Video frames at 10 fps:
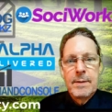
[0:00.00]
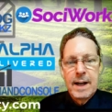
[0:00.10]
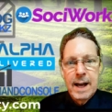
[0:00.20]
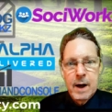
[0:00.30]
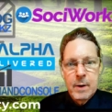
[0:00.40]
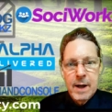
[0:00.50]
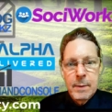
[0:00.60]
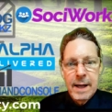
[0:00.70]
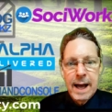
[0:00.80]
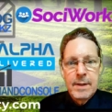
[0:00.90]
Hugh has
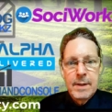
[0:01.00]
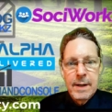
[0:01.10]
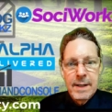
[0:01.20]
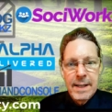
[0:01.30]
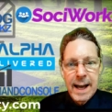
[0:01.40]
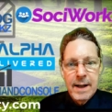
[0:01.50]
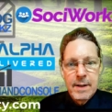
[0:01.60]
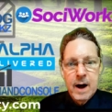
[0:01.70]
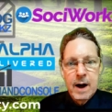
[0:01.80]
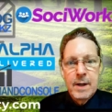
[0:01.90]
been giving these live
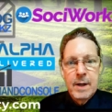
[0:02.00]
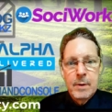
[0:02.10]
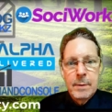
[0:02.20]
calls for